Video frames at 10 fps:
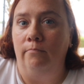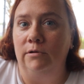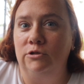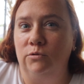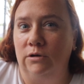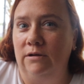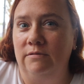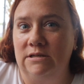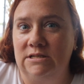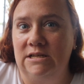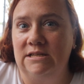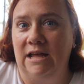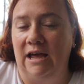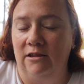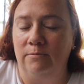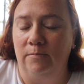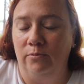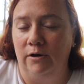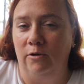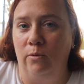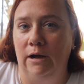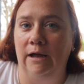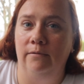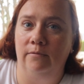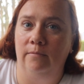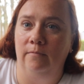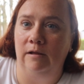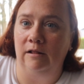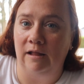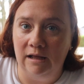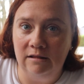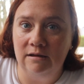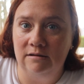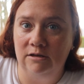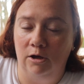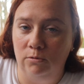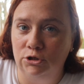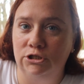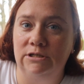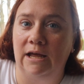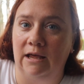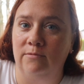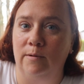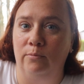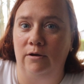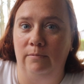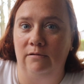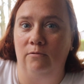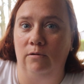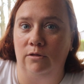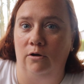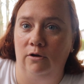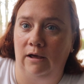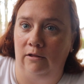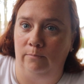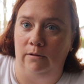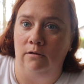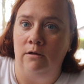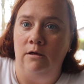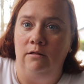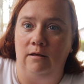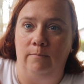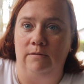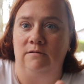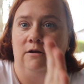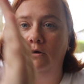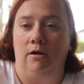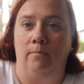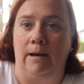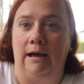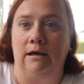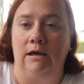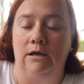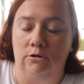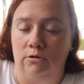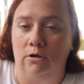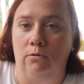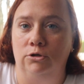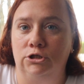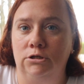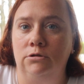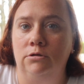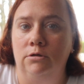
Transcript: Majority of this season has been pretty quiet. Atlantic Ocean has been pretty busy with the hurricanes, but they've been steering back into the ocean.